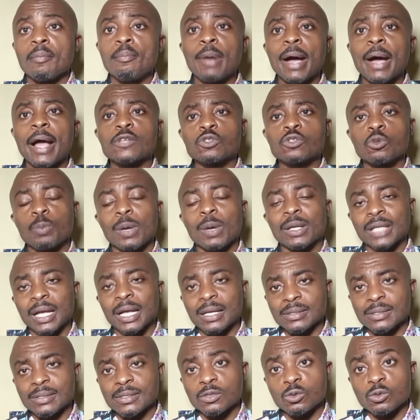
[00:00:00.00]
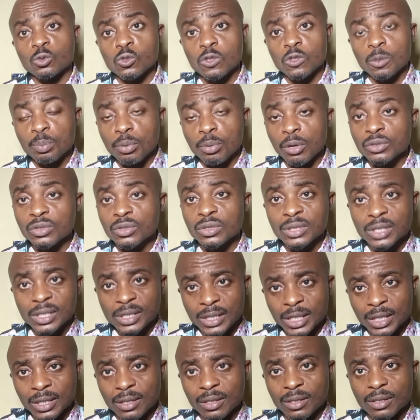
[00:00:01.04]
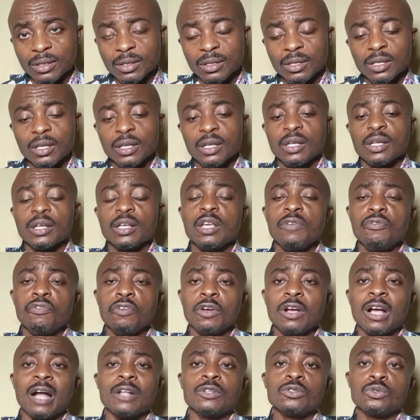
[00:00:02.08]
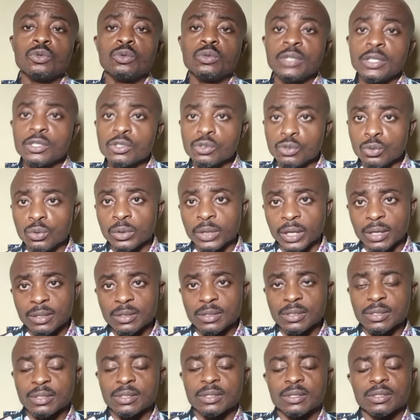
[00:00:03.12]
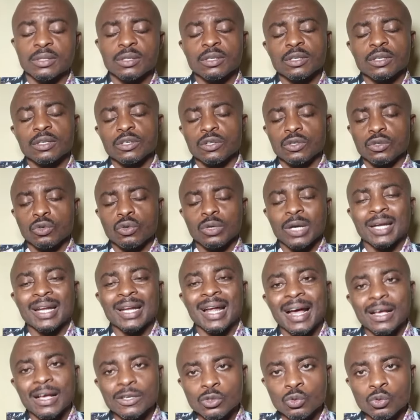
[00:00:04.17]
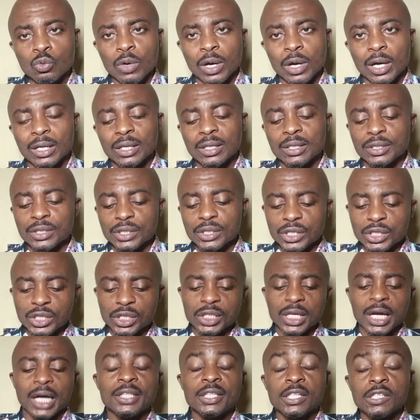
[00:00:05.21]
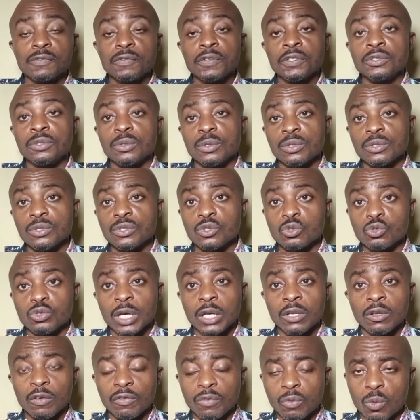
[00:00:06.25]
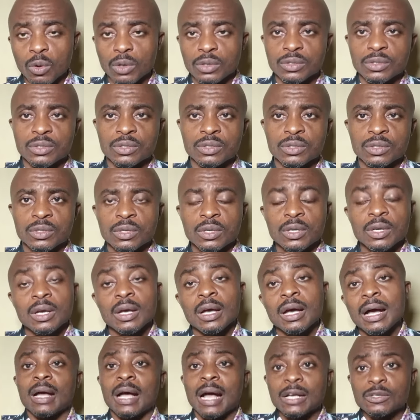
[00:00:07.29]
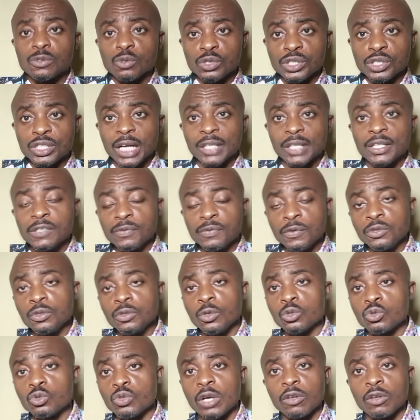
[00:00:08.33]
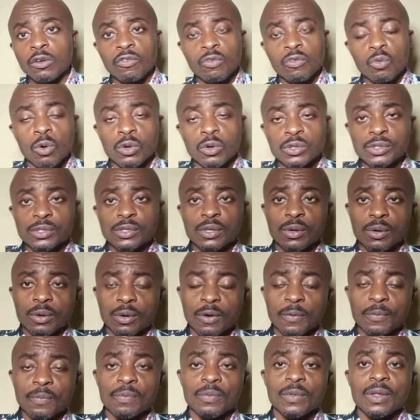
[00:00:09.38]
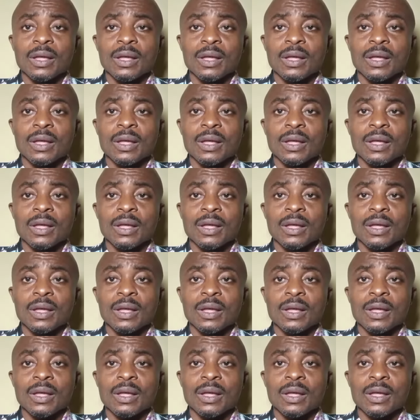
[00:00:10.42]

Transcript: buy super thanks to support this channel if you can't do these two things you can as well share these videos to your loved ones as you share this video to your loved ones or